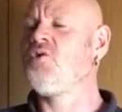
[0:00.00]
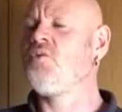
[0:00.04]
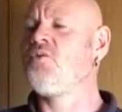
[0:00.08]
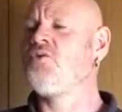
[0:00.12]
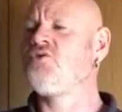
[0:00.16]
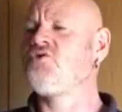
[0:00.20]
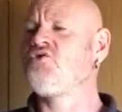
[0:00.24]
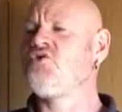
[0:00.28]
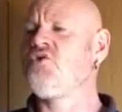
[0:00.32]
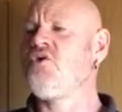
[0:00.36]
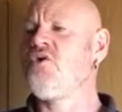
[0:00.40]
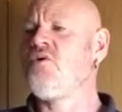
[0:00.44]

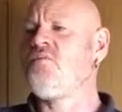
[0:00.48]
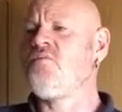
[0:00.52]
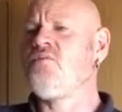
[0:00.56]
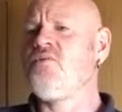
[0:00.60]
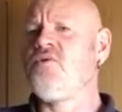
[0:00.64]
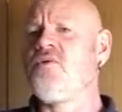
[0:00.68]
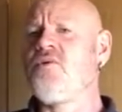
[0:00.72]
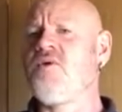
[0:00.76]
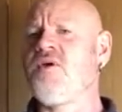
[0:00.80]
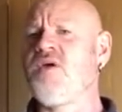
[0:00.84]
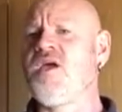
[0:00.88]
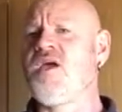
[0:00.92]
We'll try and
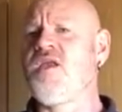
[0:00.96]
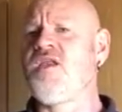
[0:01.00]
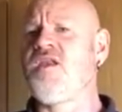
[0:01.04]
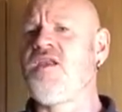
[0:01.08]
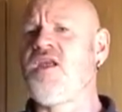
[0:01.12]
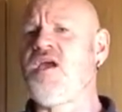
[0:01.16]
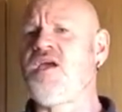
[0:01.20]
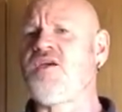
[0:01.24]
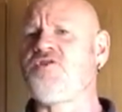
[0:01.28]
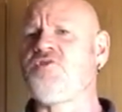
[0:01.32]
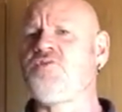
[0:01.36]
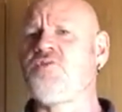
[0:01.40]
brew again
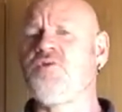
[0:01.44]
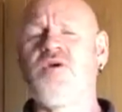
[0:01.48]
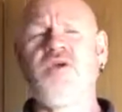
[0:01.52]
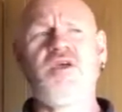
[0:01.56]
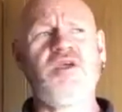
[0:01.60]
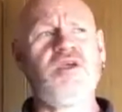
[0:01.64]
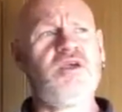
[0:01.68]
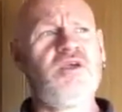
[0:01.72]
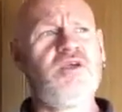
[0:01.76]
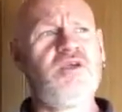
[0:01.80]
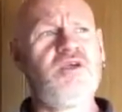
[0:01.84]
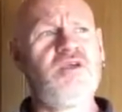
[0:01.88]
next
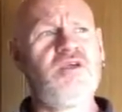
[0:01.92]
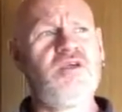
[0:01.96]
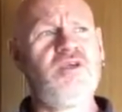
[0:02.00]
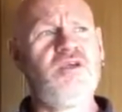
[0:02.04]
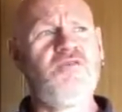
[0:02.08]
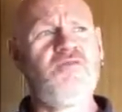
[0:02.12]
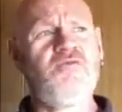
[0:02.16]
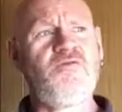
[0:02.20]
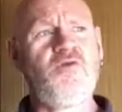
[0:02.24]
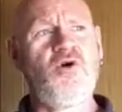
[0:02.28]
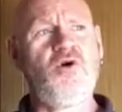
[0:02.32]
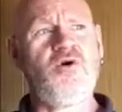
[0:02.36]
week.
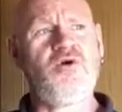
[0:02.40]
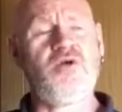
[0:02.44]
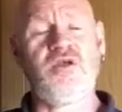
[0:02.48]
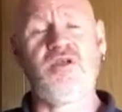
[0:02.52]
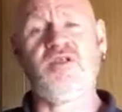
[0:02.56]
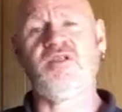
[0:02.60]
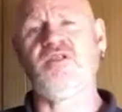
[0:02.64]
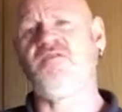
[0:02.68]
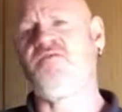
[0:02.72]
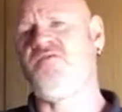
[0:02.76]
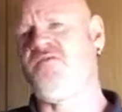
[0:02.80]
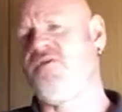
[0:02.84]
If not,
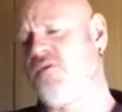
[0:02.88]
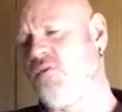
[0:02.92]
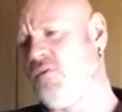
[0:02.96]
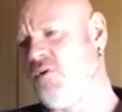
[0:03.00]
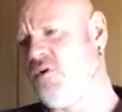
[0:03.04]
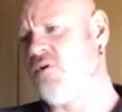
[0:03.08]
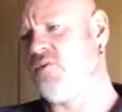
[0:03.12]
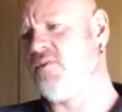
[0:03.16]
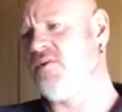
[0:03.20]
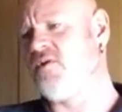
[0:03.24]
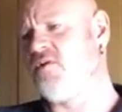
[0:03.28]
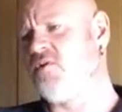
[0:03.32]
it definitely
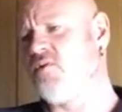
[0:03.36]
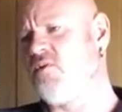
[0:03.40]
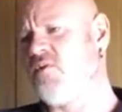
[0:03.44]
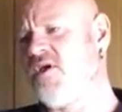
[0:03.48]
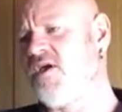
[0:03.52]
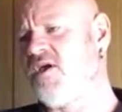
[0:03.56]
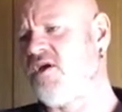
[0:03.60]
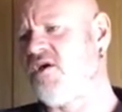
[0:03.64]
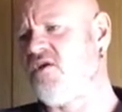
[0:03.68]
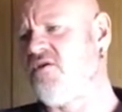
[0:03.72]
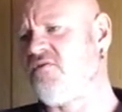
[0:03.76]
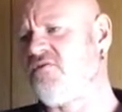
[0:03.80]
will be the
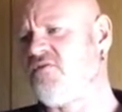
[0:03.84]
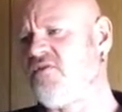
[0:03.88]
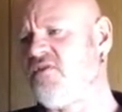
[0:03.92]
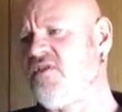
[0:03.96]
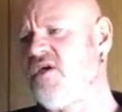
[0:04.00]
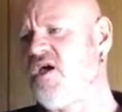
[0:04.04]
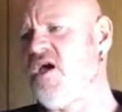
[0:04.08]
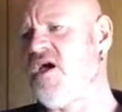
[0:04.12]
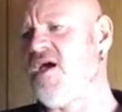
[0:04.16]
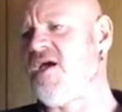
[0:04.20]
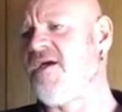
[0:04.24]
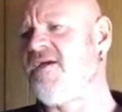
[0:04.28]
week after
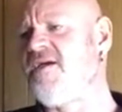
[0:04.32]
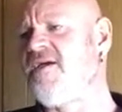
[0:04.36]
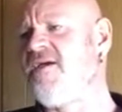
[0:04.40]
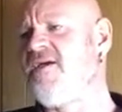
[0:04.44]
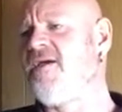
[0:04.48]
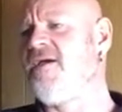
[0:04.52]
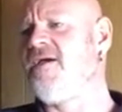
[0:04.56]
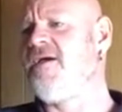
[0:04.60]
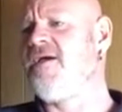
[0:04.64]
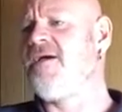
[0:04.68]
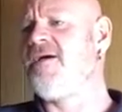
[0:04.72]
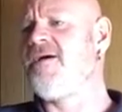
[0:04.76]
that.
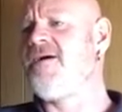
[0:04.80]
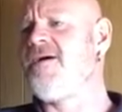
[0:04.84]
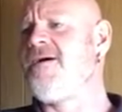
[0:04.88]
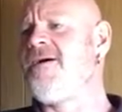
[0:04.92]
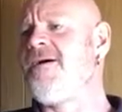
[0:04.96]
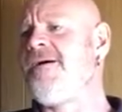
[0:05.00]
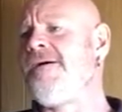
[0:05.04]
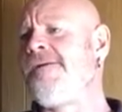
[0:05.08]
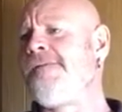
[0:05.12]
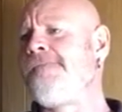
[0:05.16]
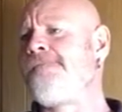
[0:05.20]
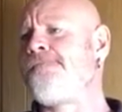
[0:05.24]

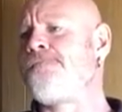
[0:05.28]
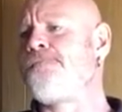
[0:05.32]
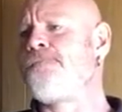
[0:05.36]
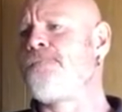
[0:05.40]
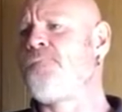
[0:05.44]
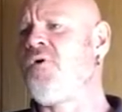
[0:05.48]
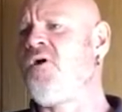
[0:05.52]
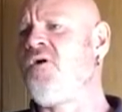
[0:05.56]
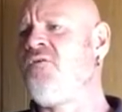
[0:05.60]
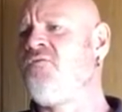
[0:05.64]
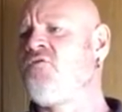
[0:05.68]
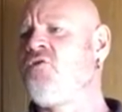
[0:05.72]

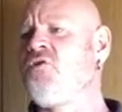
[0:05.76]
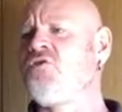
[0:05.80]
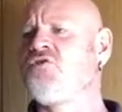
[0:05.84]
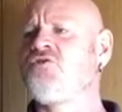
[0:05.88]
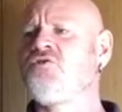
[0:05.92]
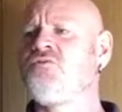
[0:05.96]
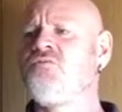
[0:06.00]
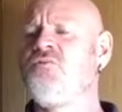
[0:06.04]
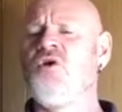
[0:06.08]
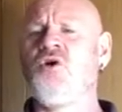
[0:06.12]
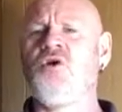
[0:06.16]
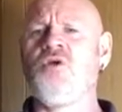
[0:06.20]
I've got
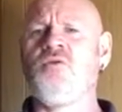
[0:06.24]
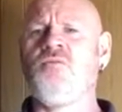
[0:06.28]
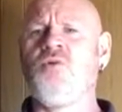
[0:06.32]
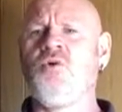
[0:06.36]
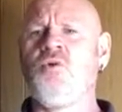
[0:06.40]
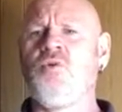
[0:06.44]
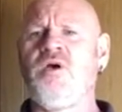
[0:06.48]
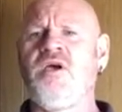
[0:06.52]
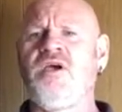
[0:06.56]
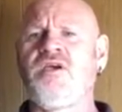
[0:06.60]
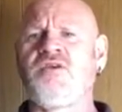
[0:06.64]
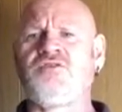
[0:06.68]
some light
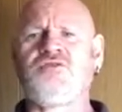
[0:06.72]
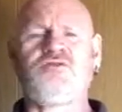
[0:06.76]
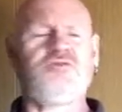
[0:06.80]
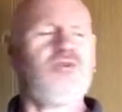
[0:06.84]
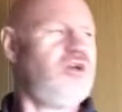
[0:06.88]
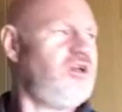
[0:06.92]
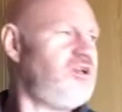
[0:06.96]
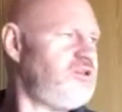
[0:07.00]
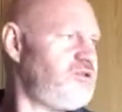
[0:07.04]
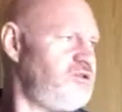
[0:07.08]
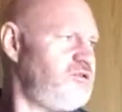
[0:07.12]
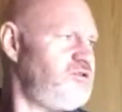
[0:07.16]
malt
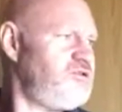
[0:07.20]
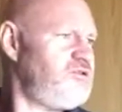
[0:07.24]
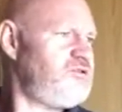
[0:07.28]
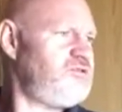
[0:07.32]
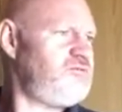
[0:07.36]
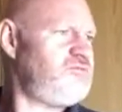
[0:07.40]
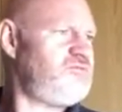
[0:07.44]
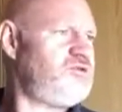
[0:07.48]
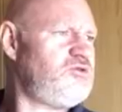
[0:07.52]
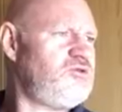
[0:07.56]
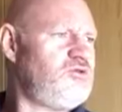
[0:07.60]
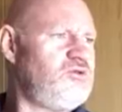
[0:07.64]
extract and
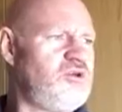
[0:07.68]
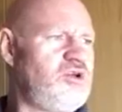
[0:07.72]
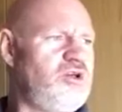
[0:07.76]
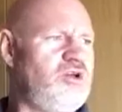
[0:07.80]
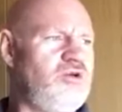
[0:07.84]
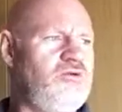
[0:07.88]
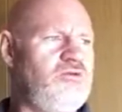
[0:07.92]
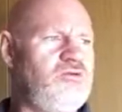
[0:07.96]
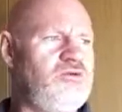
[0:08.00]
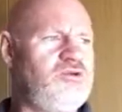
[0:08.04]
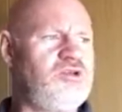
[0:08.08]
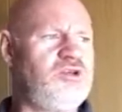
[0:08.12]
some sort of
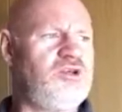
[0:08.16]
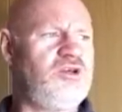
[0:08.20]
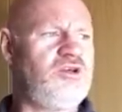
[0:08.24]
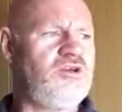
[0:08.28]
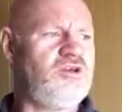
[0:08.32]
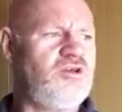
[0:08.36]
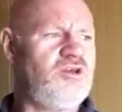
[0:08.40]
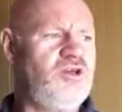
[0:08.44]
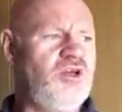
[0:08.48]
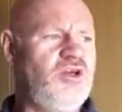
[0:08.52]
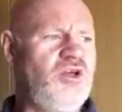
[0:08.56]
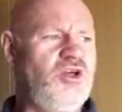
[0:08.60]
goo to
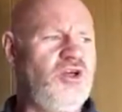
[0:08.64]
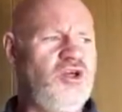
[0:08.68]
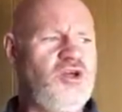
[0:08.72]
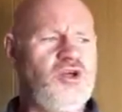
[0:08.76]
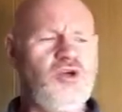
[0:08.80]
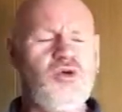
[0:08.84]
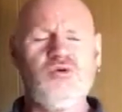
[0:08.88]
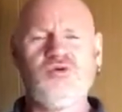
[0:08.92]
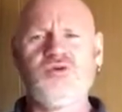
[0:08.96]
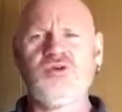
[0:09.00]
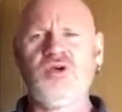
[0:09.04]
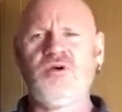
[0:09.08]

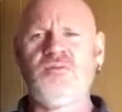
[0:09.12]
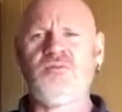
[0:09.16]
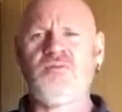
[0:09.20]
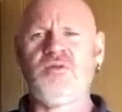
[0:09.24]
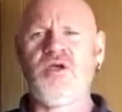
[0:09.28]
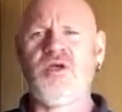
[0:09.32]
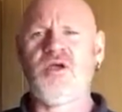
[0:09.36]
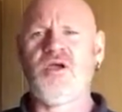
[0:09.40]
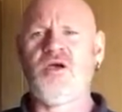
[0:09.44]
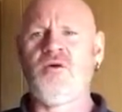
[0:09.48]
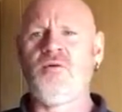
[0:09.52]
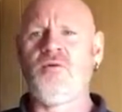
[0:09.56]
use up
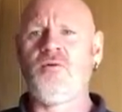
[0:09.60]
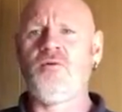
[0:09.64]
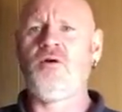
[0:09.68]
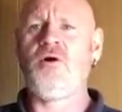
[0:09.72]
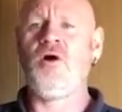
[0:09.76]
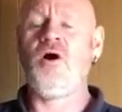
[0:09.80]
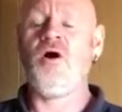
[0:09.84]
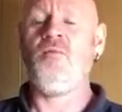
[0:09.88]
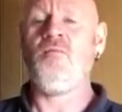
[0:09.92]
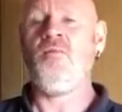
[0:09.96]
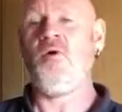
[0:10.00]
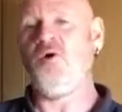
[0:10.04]
now.
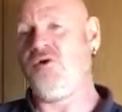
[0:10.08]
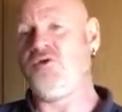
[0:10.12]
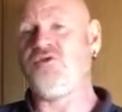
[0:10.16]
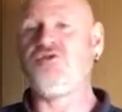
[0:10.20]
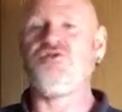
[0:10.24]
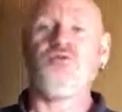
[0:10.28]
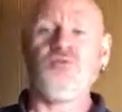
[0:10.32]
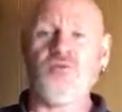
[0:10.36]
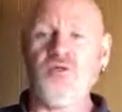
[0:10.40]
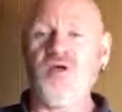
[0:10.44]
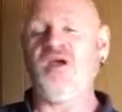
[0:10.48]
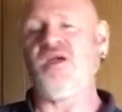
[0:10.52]
I might
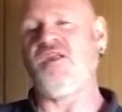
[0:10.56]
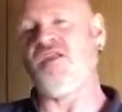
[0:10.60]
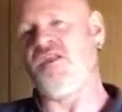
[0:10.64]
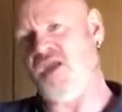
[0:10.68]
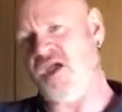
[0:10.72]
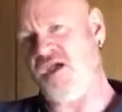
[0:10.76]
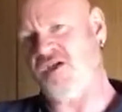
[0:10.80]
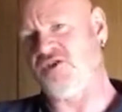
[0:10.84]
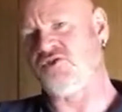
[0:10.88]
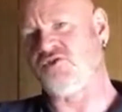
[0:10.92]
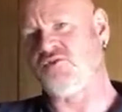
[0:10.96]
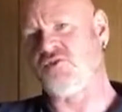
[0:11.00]
do that
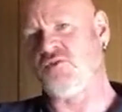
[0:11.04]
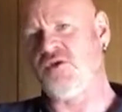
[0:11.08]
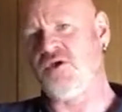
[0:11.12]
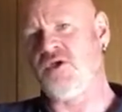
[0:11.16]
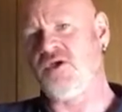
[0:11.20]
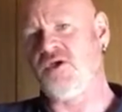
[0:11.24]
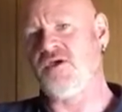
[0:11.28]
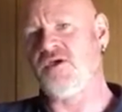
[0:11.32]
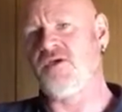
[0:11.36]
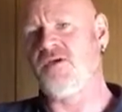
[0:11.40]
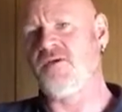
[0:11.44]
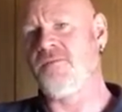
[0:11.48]
next
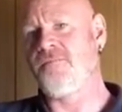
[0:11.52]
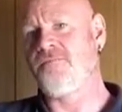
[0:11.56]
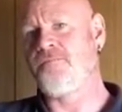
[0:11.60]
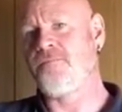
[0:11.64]
week,